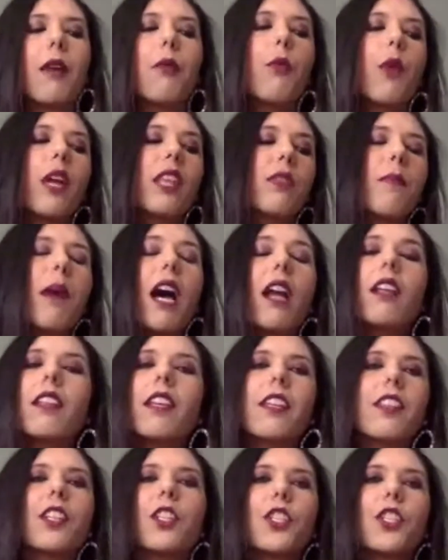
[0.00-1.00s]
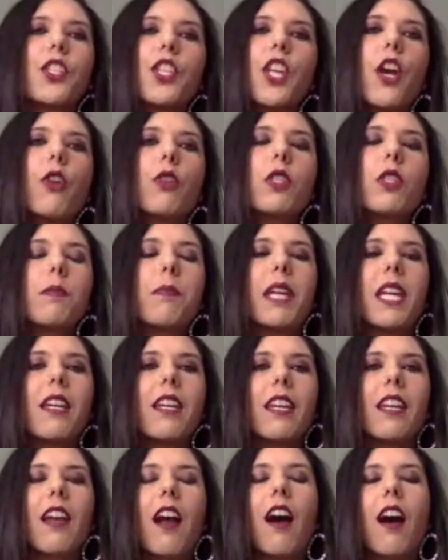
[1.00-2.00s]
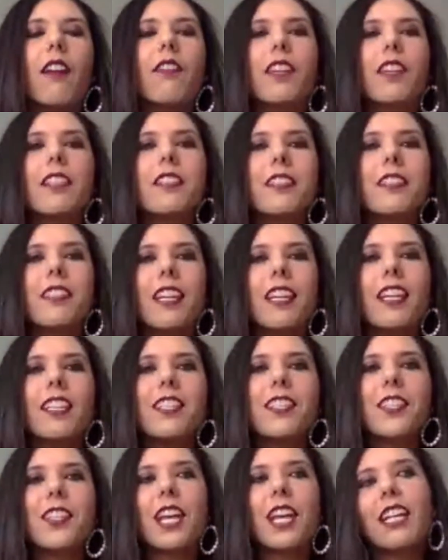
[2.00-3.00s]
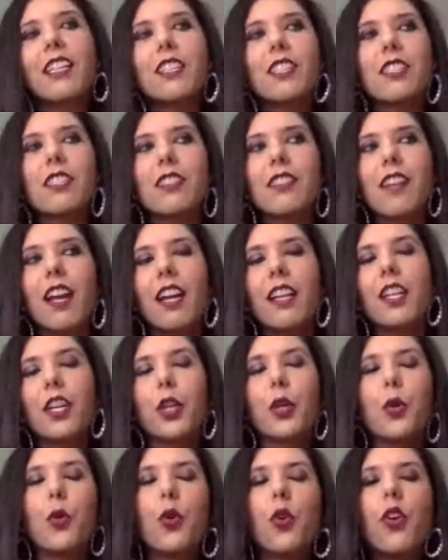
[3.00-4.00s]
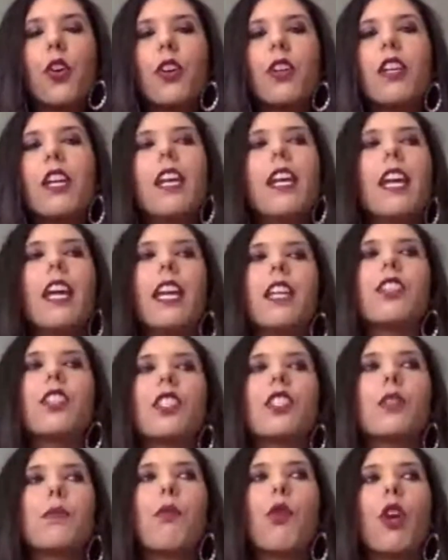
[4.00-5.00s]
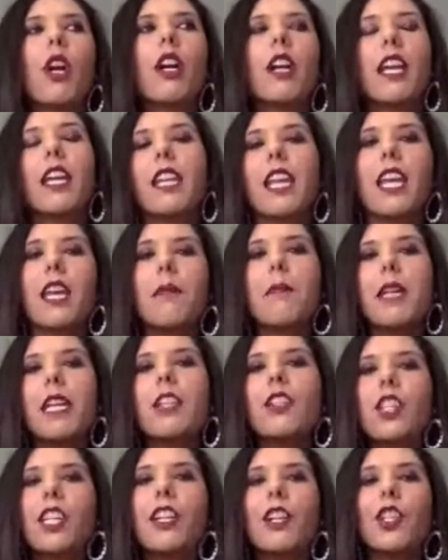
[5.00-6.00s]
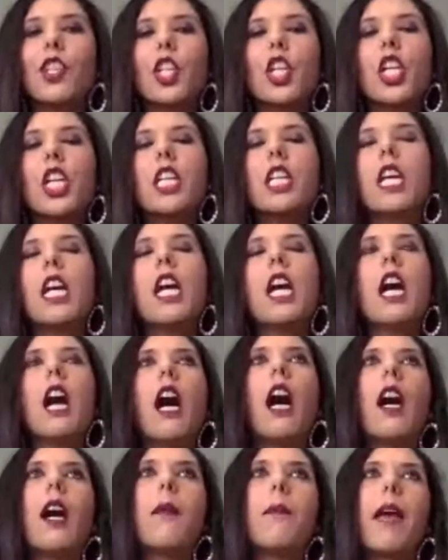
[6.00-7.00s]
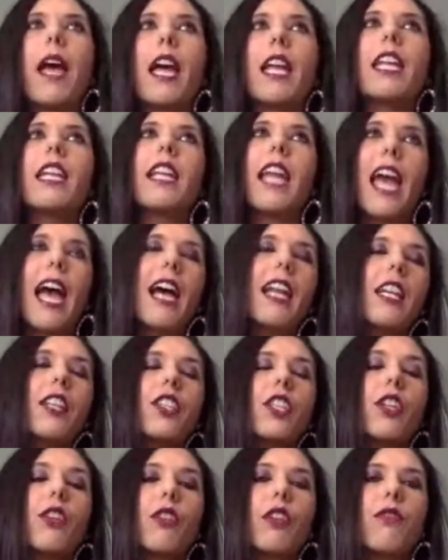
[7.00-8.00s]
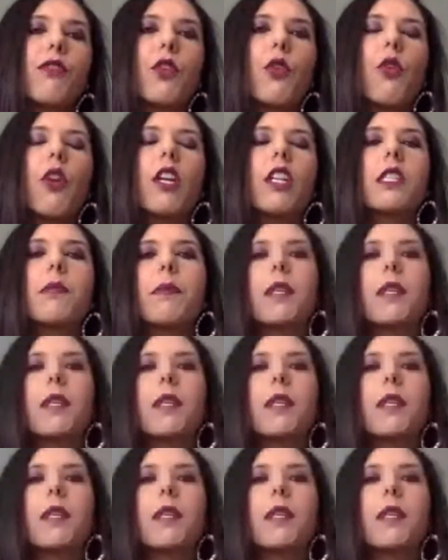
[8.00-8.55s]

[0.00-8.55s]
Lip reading: With modeling, there's no speaking, obviously, so that's kind of cool. It's just more an image and a look, and an attitude, of course.